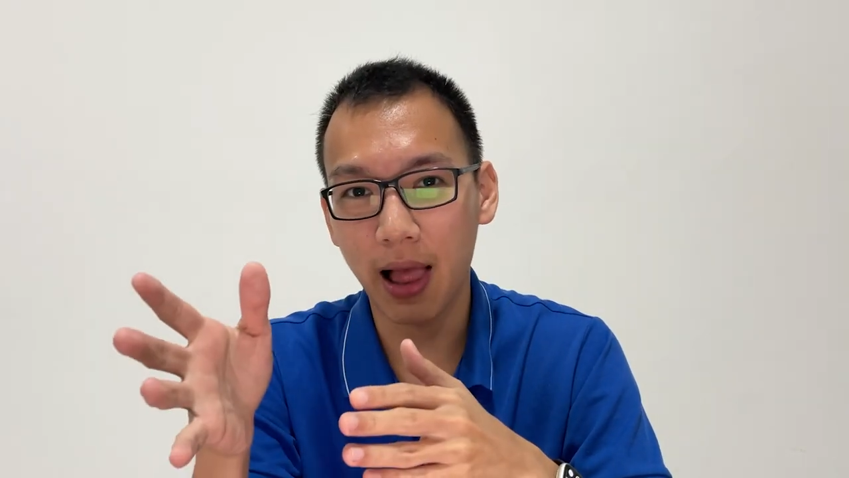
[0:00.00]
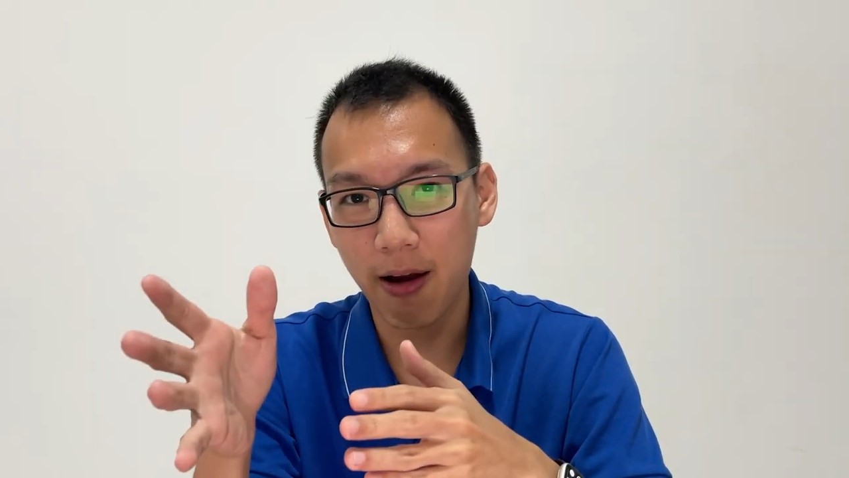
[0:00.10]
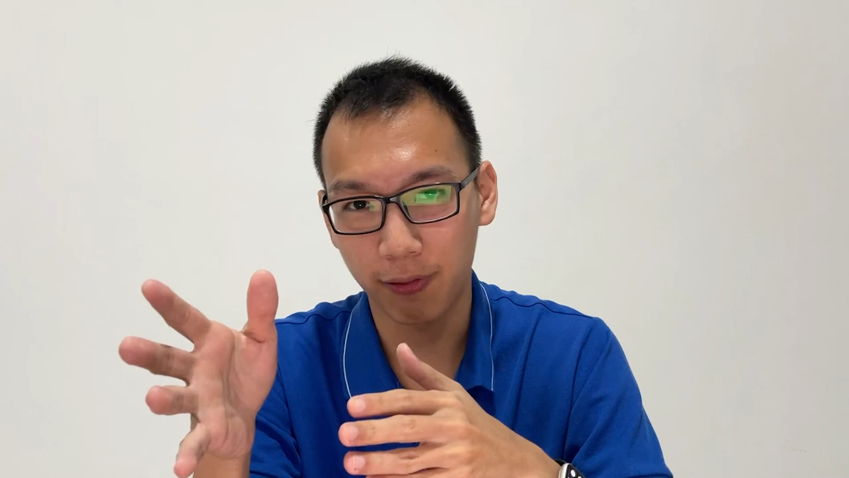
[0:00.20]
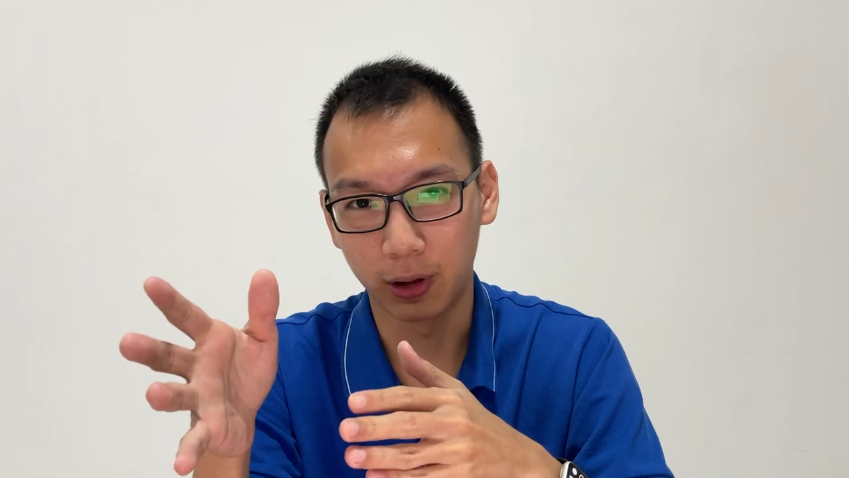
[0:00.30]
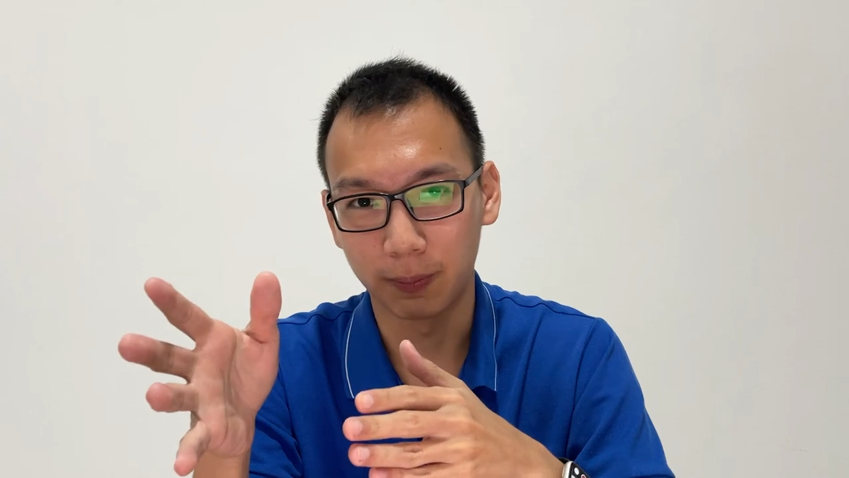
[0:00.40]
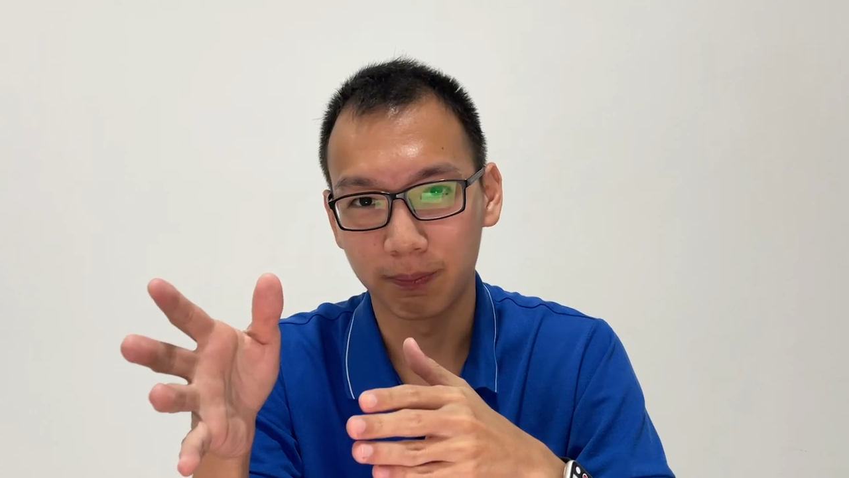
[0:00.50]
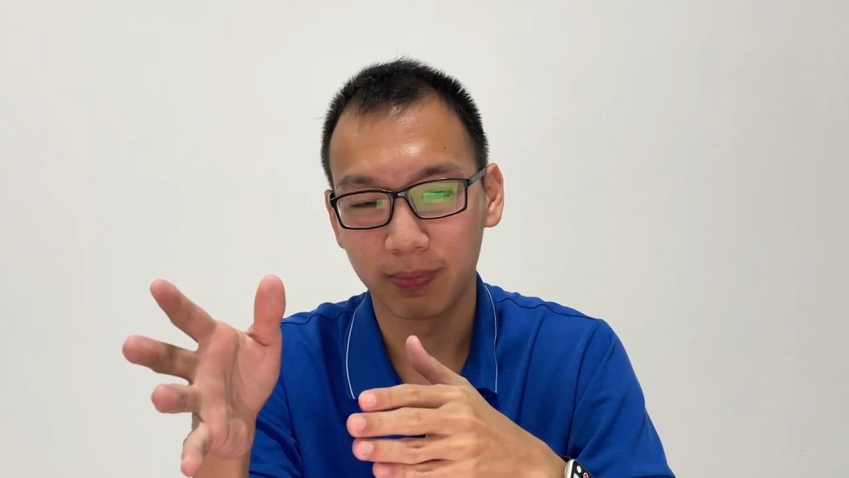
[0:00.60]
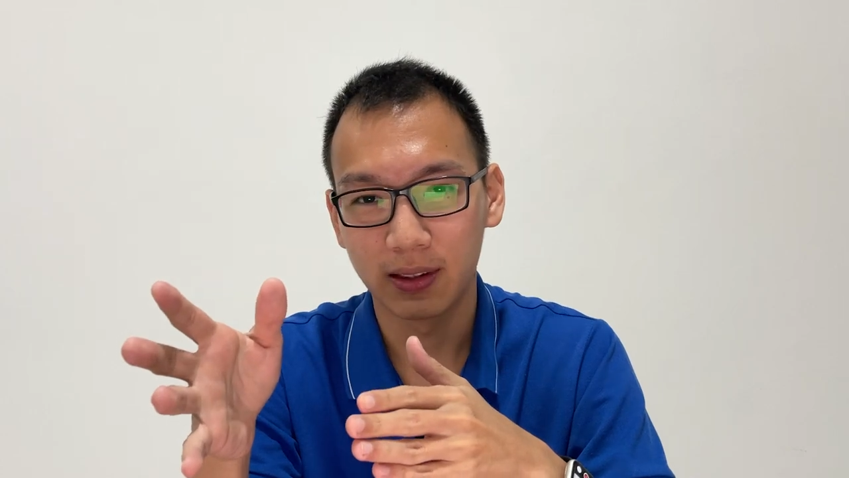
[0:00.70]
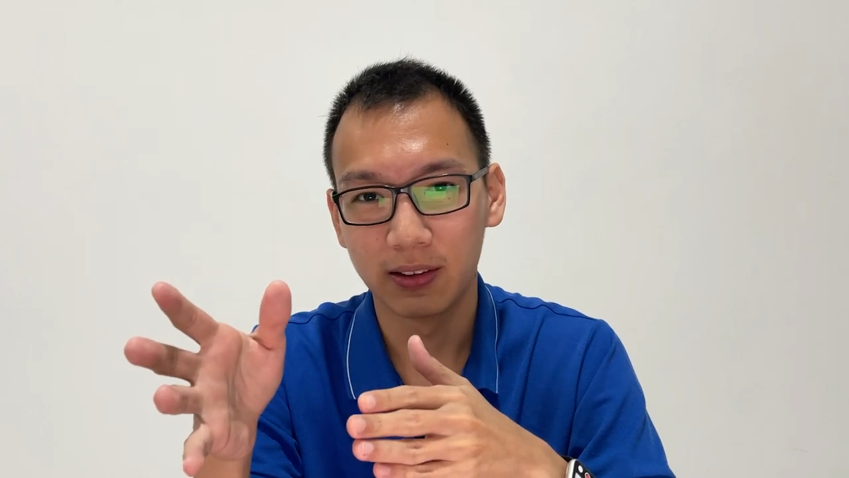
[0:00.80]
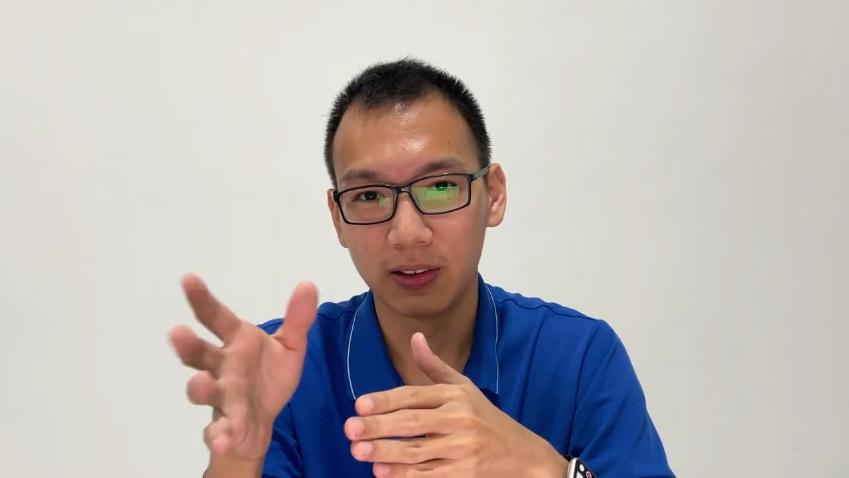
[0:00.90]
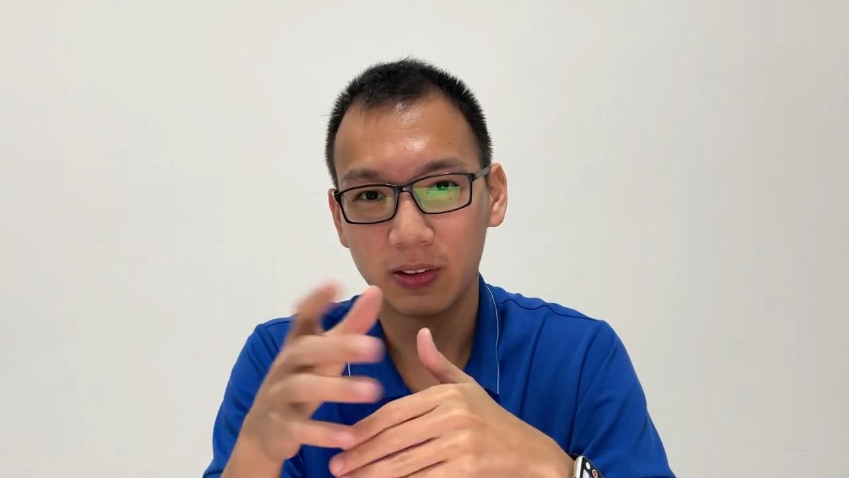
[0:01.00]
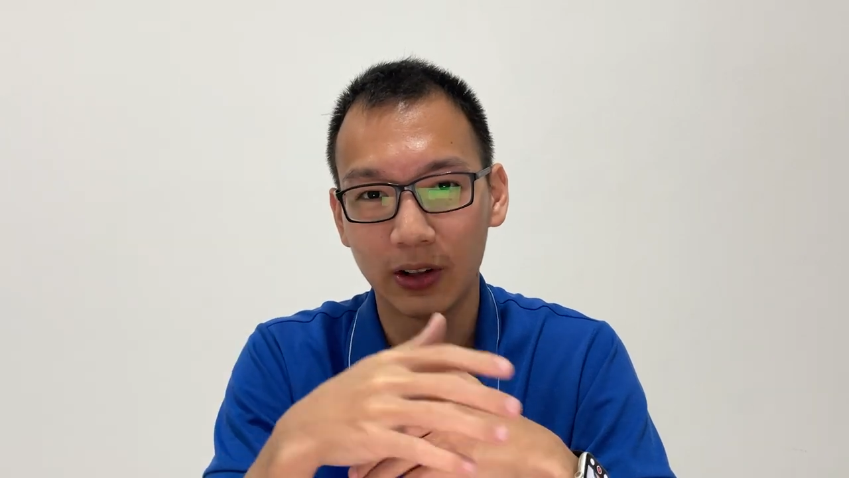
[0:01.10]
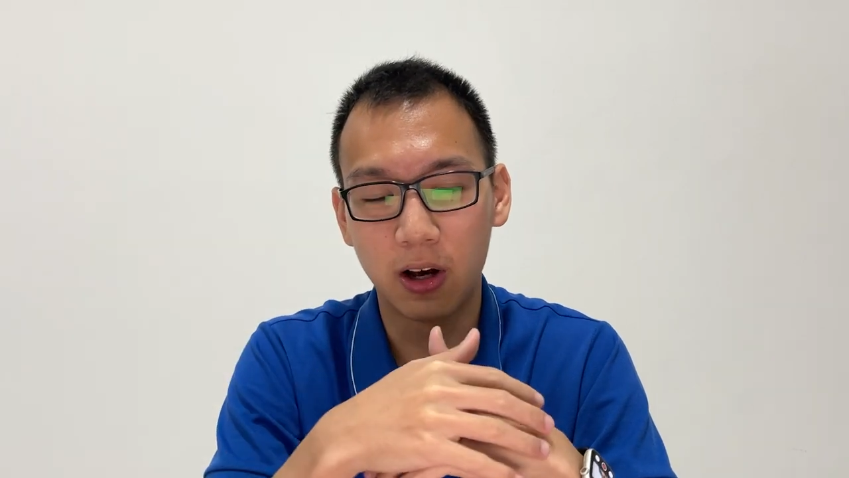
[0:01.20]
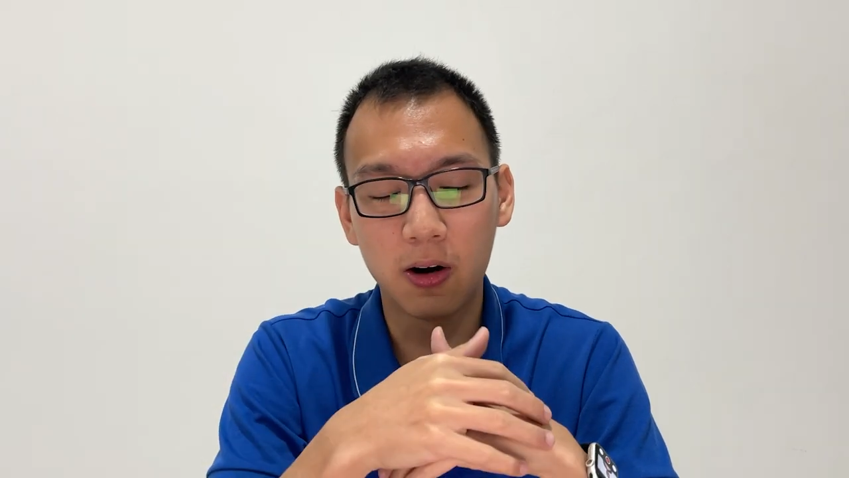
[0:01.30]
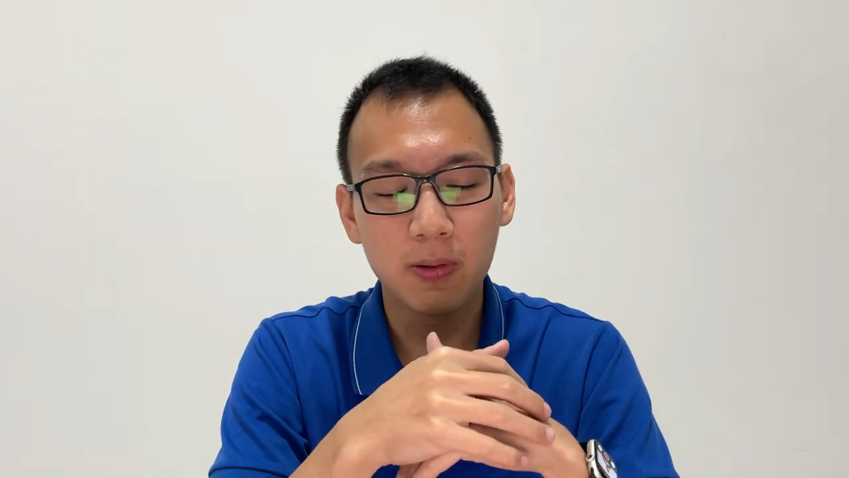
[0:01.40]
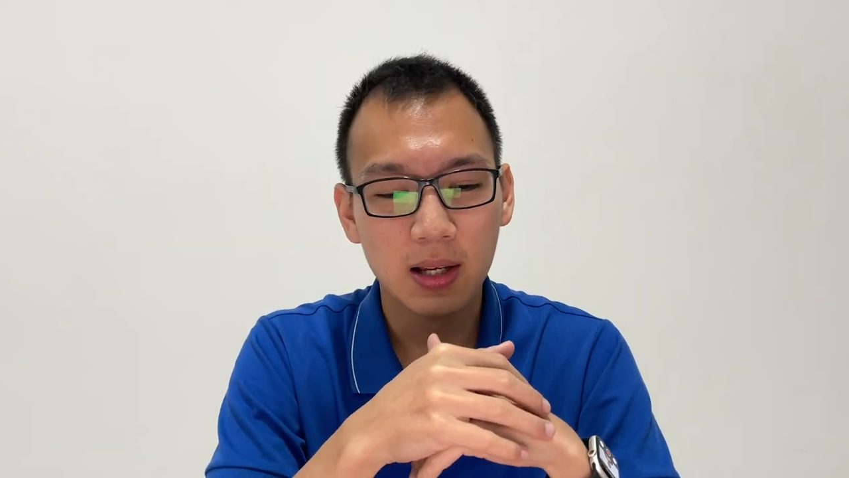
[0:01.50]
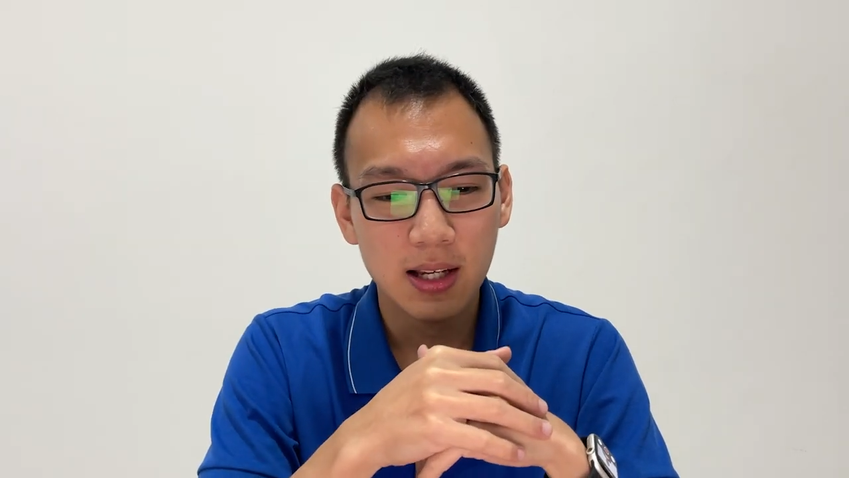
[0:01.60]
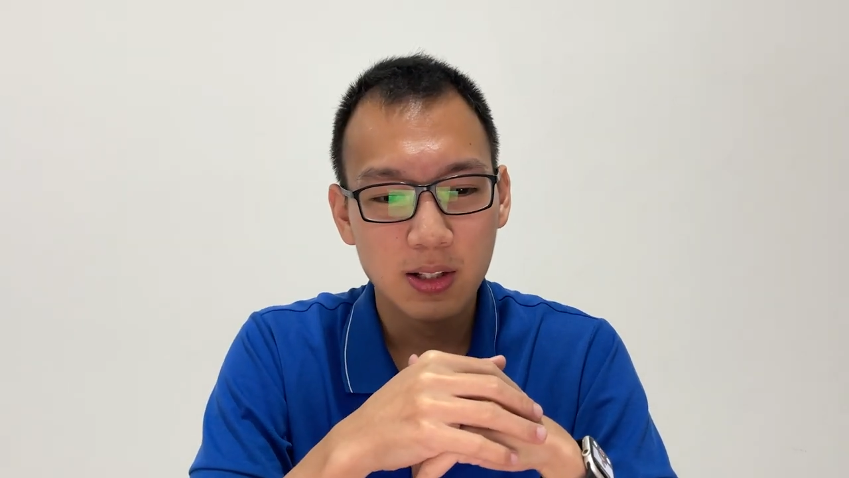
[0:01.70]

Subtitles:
effort, you know?